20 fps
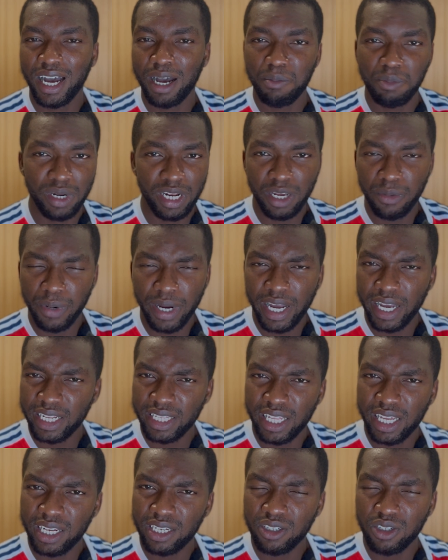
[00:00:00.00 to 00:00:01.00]
Labor, and
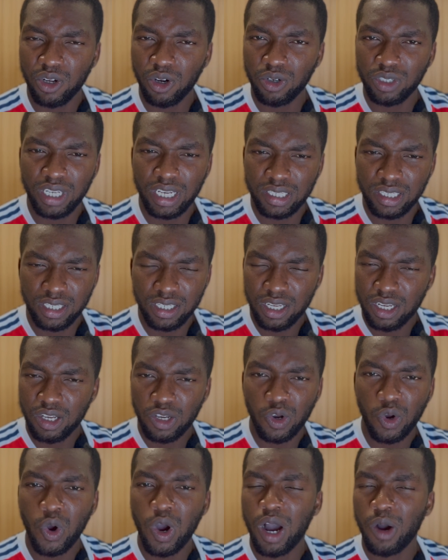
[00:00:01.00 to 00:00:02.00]
then just go